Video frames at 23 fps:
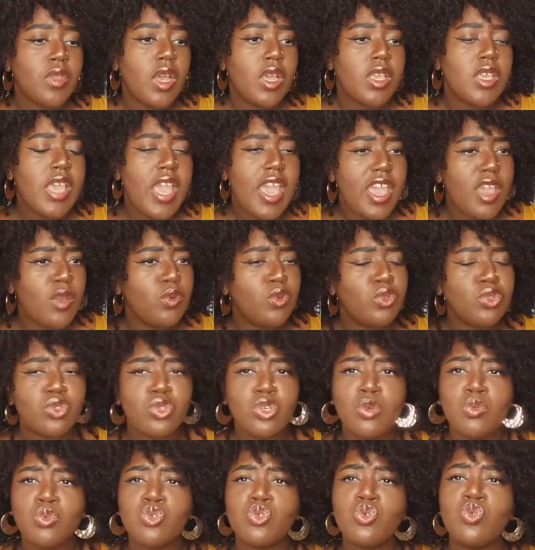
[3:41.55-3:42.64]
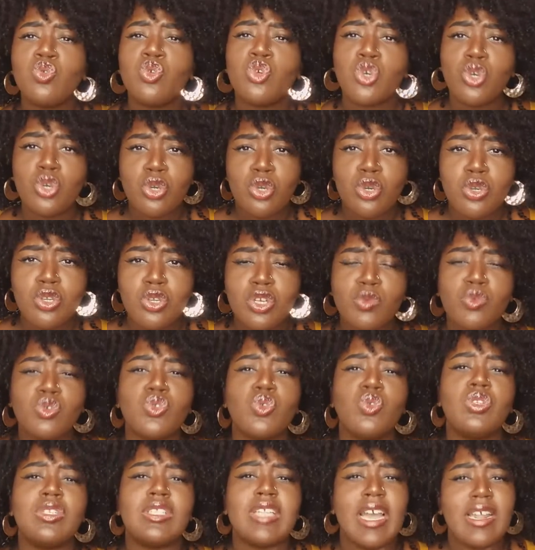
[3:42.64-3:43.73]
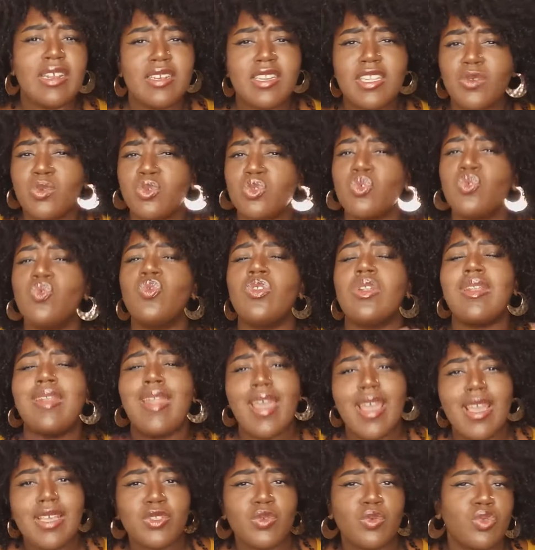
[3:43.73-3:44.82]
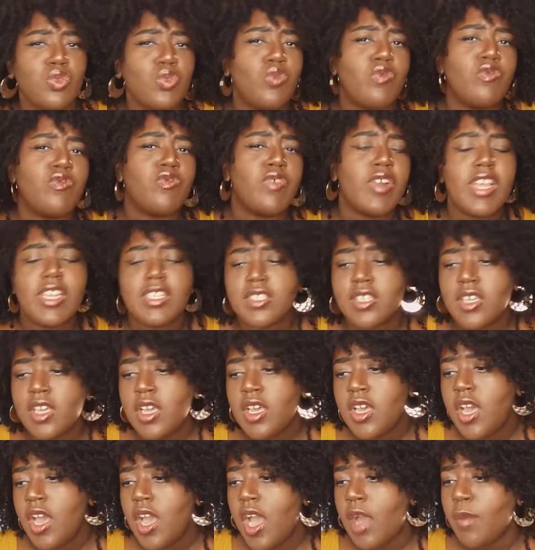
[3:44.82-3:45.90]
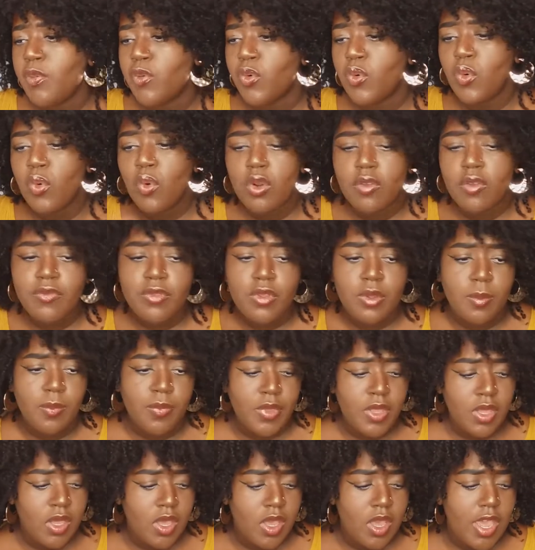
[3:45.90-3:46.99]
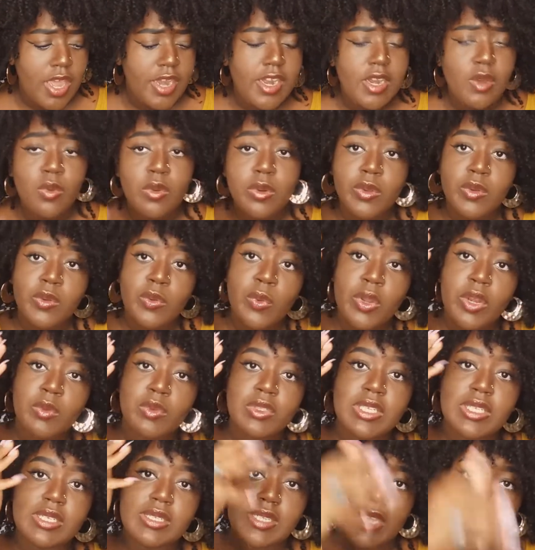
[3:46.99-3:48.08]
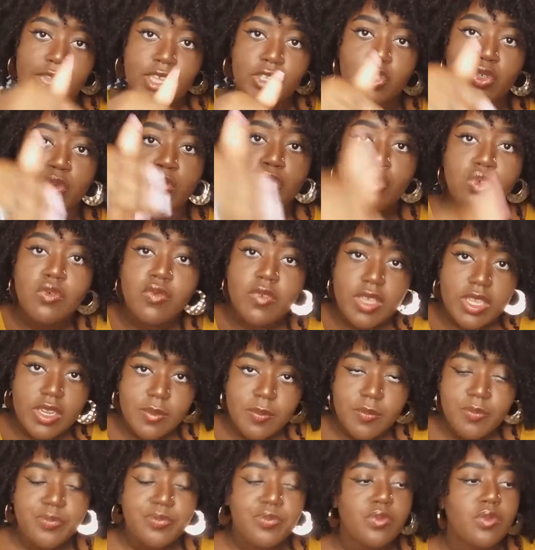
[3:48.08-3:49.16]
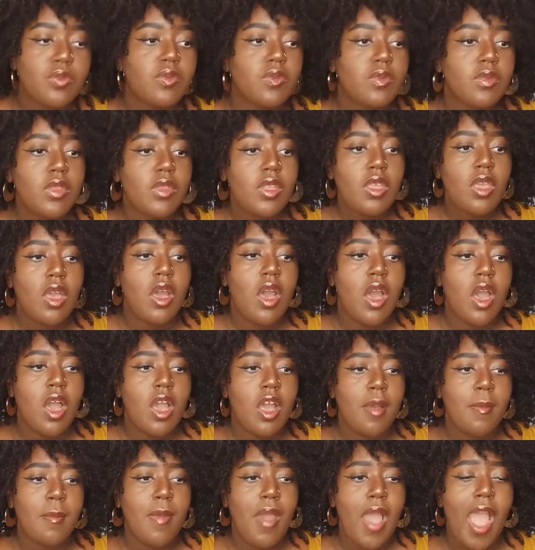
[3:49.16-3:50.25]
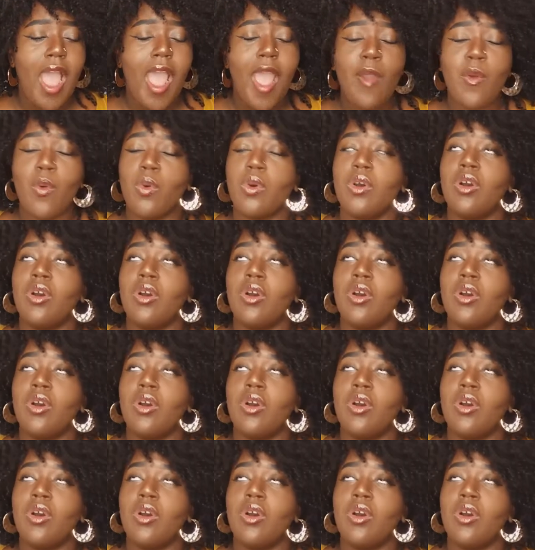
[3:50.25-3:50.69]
yeah, it was all good, it was all dandy, it was all nice, it was all fresh. I bought all of them. And then when it was the day to move in, I